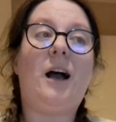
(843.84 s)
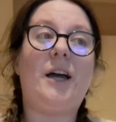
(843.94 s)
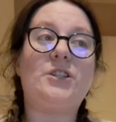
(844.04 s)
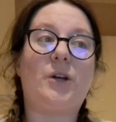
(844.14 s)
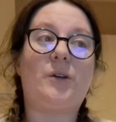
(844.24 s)

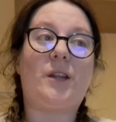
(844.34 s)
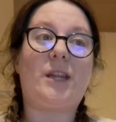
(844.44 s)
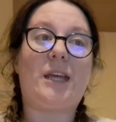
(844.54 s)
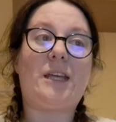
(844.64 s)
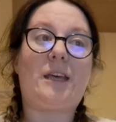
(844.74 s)
I don't
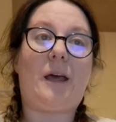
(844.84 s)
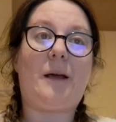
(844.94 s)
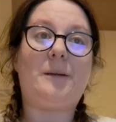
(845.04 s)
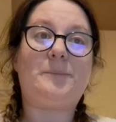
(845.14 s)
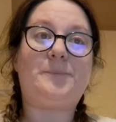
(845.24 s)
think,
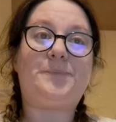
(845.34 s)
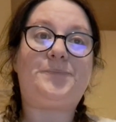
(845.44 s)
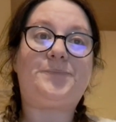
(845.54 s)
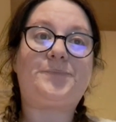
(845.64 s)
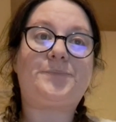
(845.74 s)

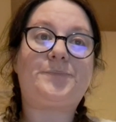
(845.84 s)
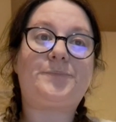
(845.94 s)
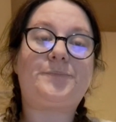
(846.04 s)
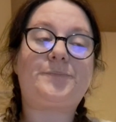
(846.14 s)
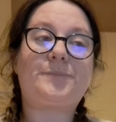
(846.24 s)

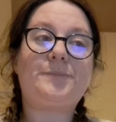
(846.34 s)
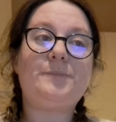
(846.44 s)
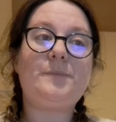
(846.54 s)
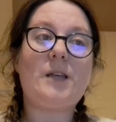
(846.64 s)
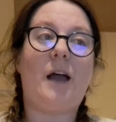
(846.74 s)

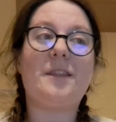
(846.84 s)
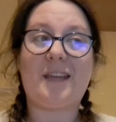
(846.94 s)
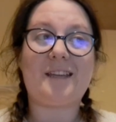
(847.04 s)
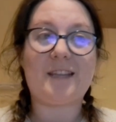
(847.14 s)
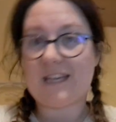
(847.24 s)
I
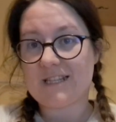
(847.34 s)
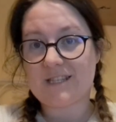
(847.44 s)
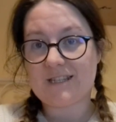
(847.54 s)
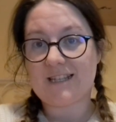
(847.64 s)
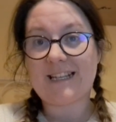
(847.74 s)
think the
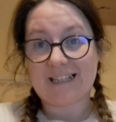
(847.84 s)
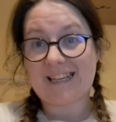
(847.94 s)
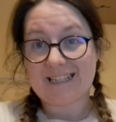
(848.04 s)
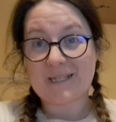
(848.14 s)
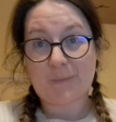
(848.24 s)
kids, little
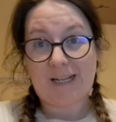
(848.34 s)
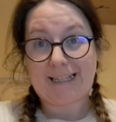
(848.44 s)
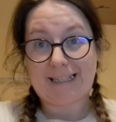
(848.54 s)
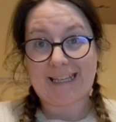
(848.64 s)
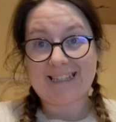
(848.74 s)
kids should be
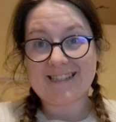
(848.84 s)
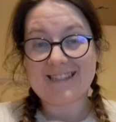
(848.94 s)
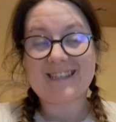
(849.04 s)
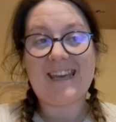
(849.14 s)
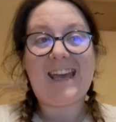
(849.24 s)
little
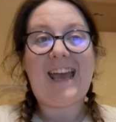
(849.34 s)
kids.